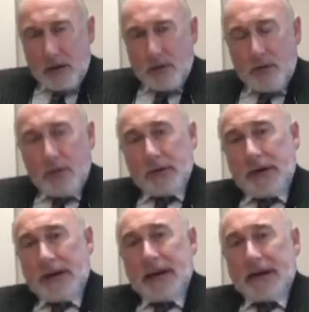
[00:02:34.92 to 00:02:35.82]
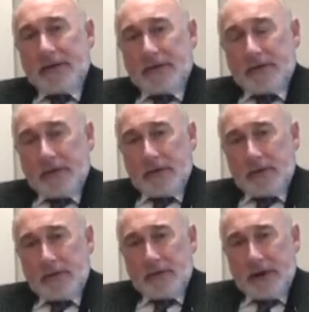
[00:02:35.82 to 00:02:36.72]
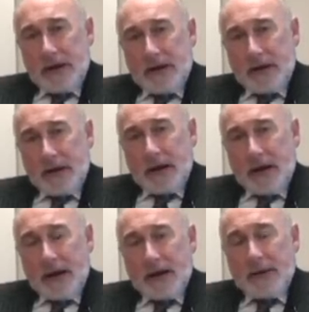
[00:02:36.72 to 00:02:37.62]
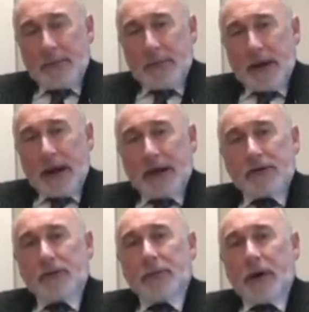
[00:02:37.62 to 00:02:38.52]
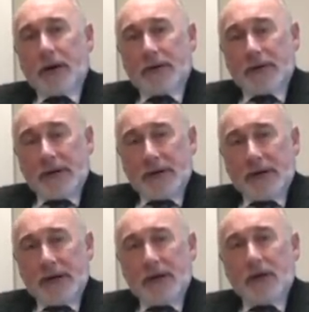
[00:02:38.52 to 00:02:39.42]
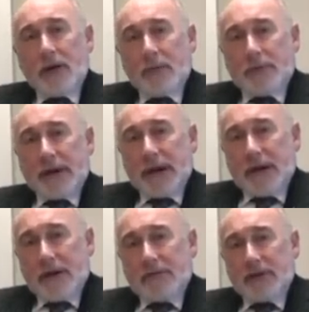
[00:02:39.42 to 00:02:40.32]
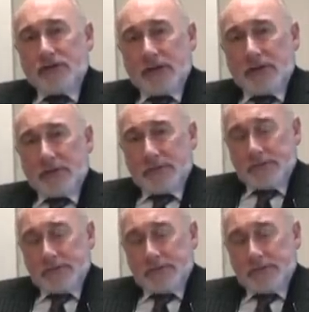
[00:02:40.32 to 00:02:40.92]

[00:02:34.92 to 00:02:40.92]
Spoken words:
who neglects to take any act or part in the upbringing of the children.